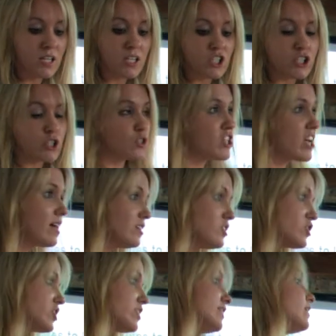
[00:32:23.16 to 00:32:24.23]
So
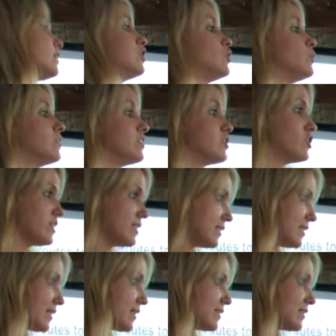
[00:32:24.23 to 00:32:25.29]
challenges include
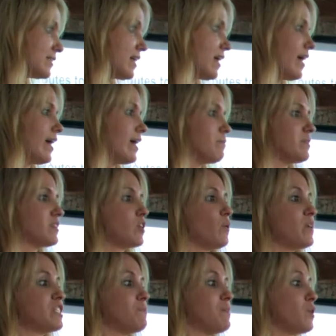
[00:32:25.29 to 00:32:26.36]
logistics. It's
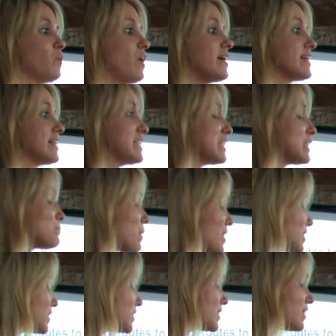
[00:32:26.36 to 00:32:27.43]
going to be quite
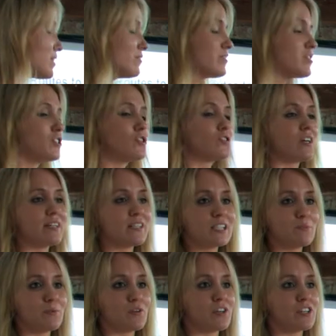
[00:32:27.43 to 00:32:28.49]
expensive to
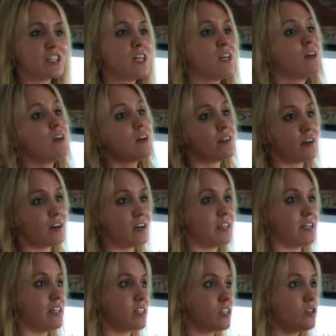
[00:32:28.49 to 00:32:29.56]
transport the
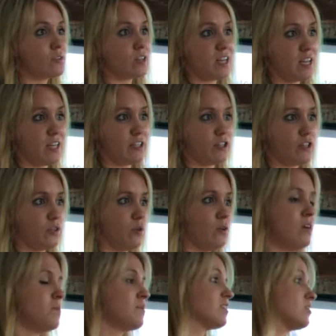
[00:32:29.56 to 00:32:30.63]
honey to the
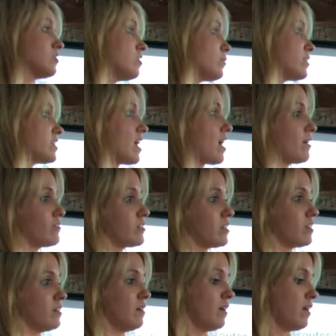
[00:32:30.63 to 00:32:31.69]
EU, so they're going to have
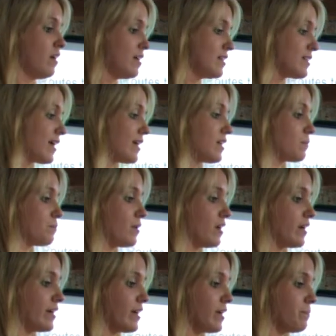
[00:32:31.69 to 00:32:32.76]
to take it
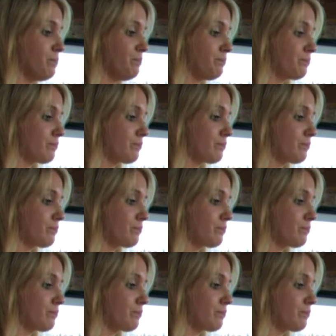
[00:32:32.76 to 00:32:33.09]
by